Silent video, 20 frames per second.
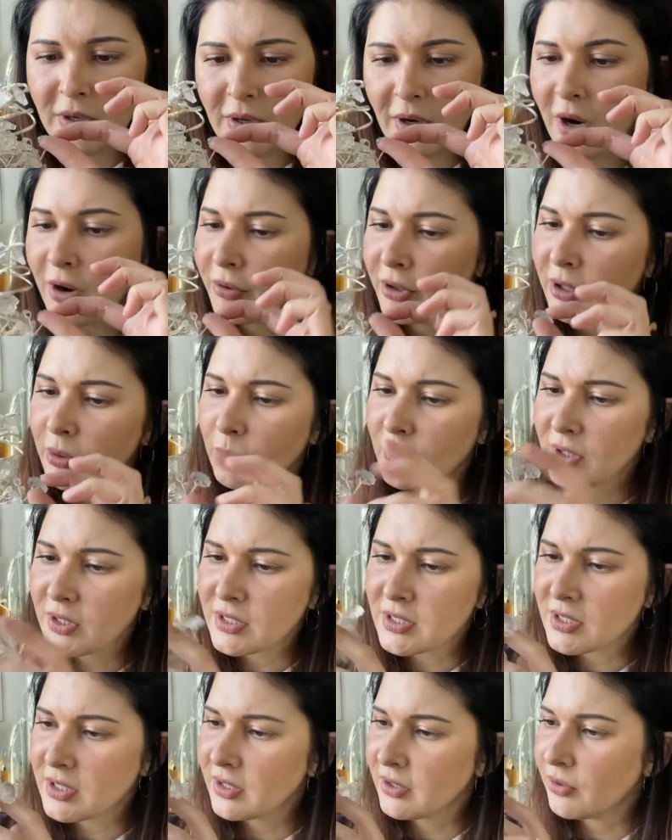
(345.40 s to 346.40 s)
I really want to
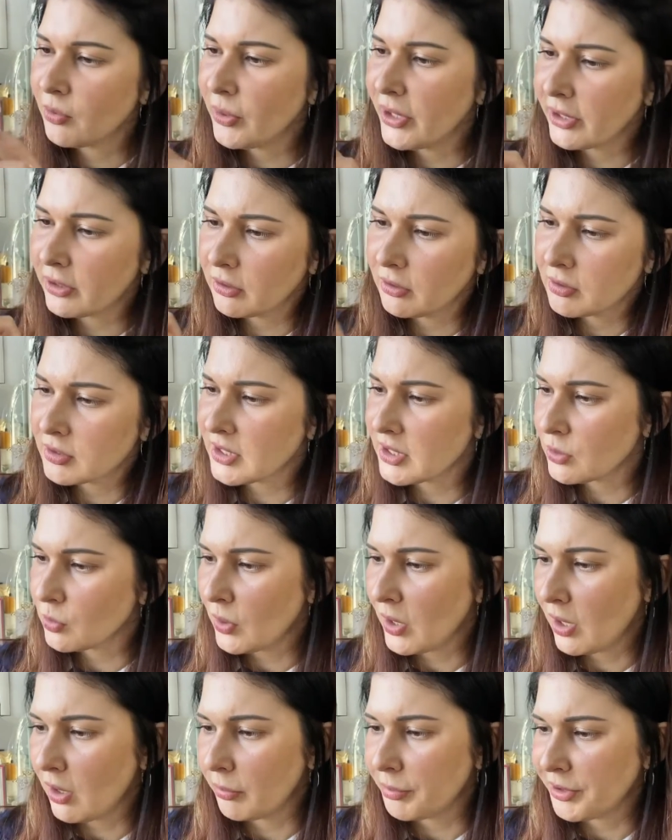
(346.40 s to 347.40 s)
see the way it looks as
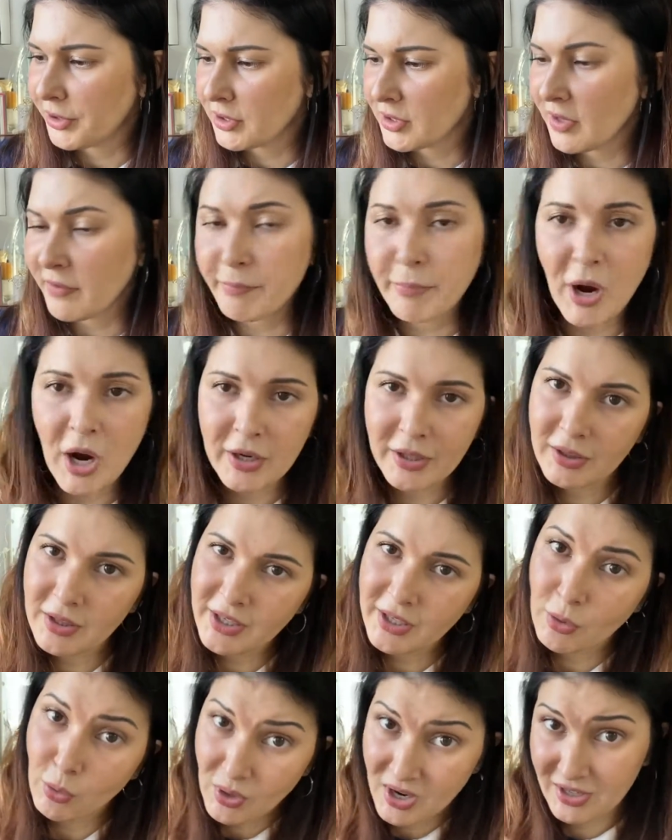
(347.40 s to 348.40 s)
well, because I bought it
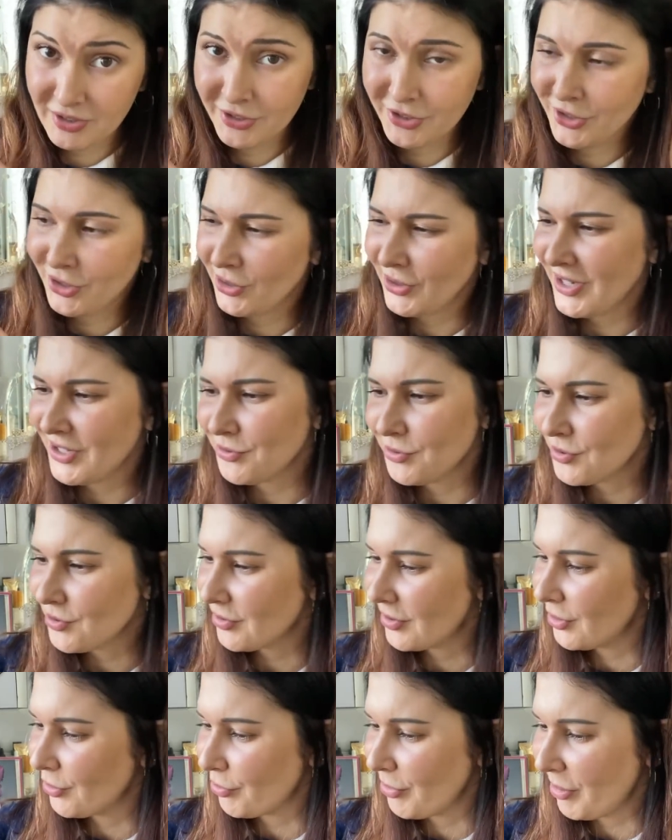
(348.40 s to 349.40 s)
like a while ago. I don't
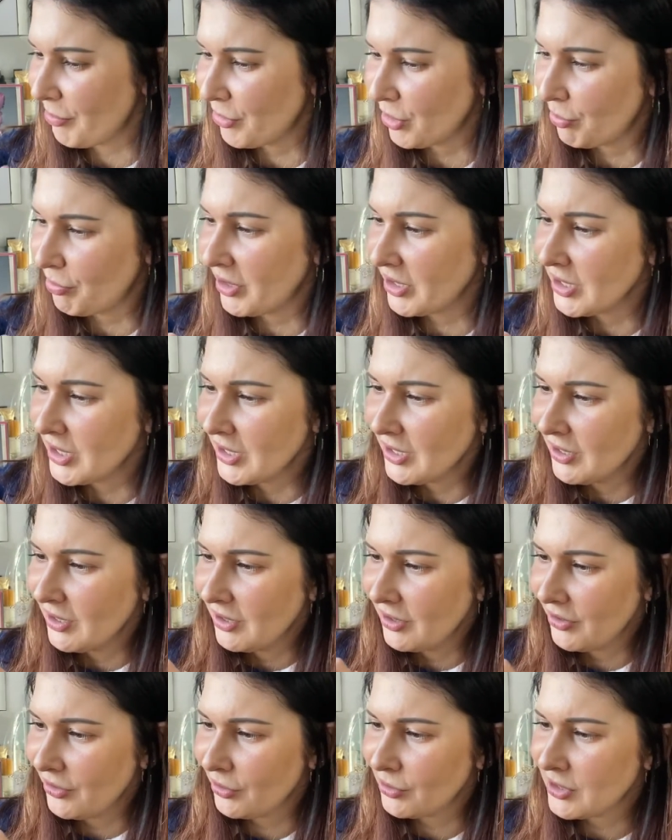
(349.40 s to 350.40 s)
really remember, but
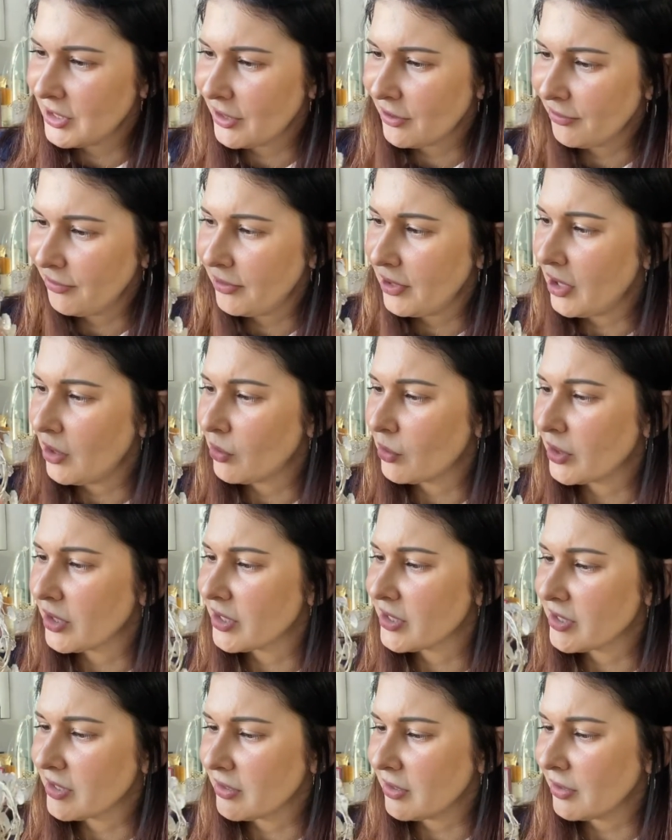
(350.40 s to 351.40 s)
those little
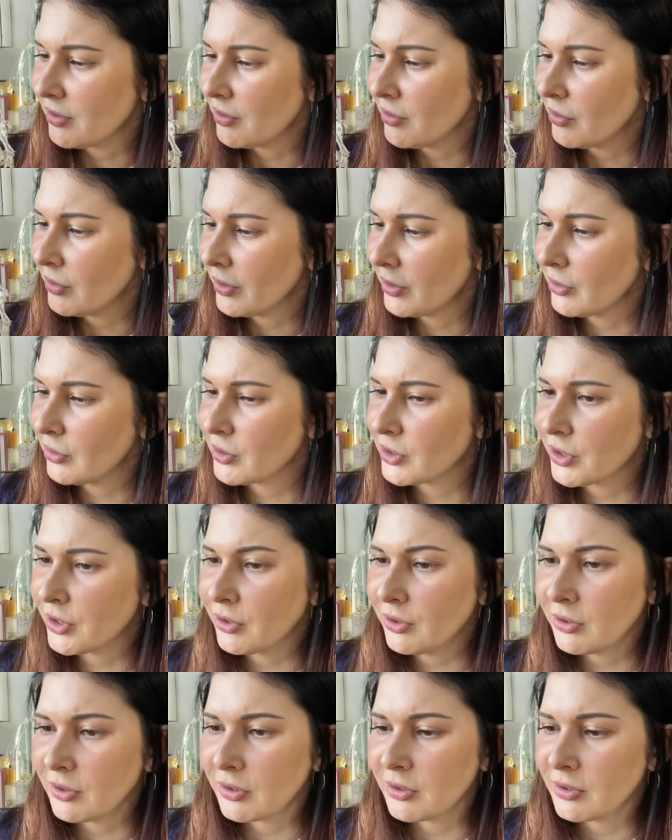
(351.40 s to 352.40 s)
flowers, I don't know, it looks
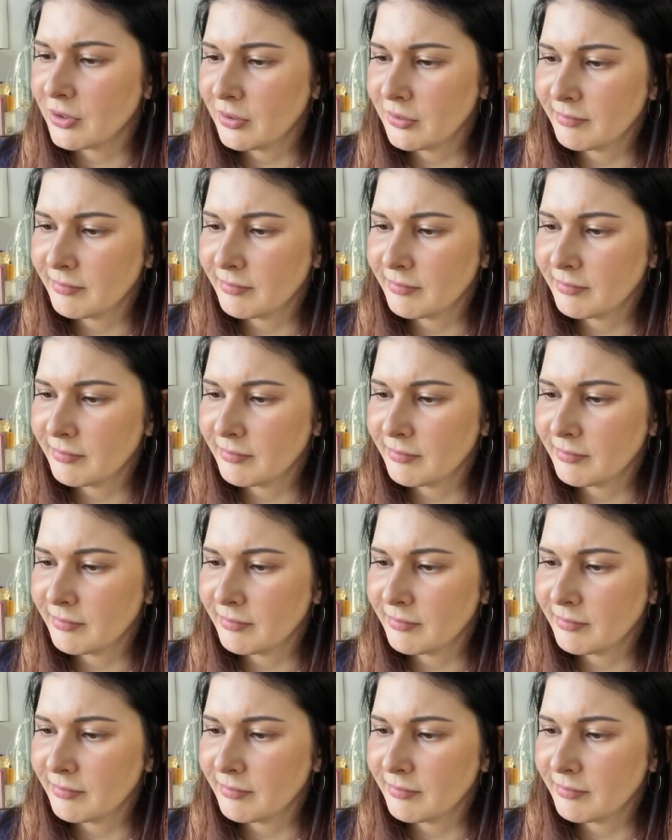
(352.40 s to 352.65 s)
good.